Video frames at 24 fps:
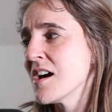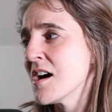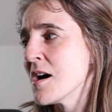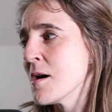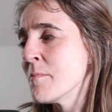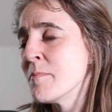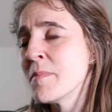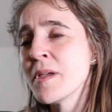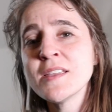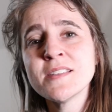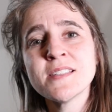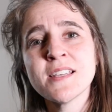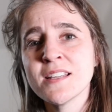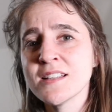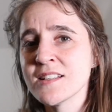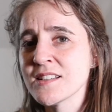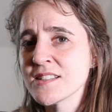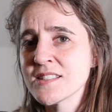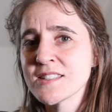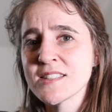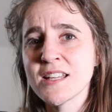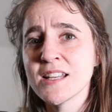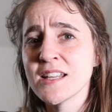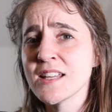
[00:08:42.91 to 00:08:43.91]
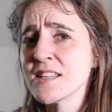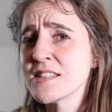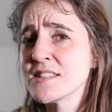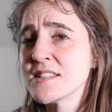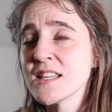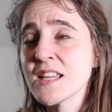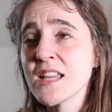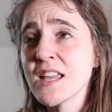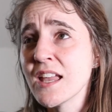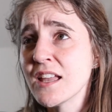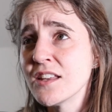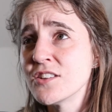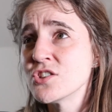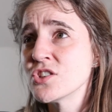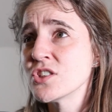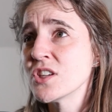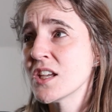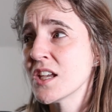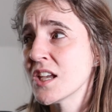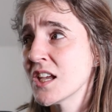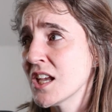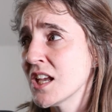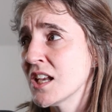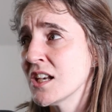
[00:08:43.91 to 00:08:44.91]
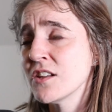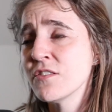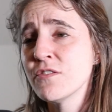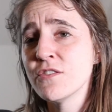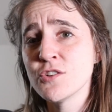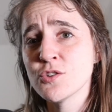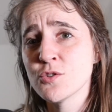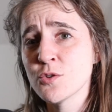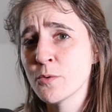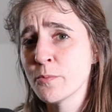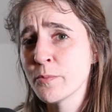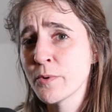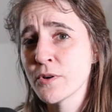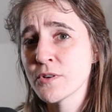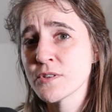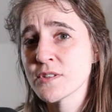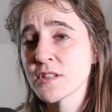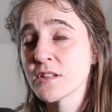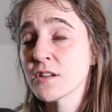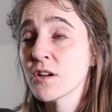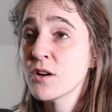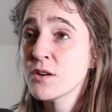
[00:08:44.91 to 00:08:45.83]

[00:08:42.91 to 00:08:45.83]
amazingness that is each individual person.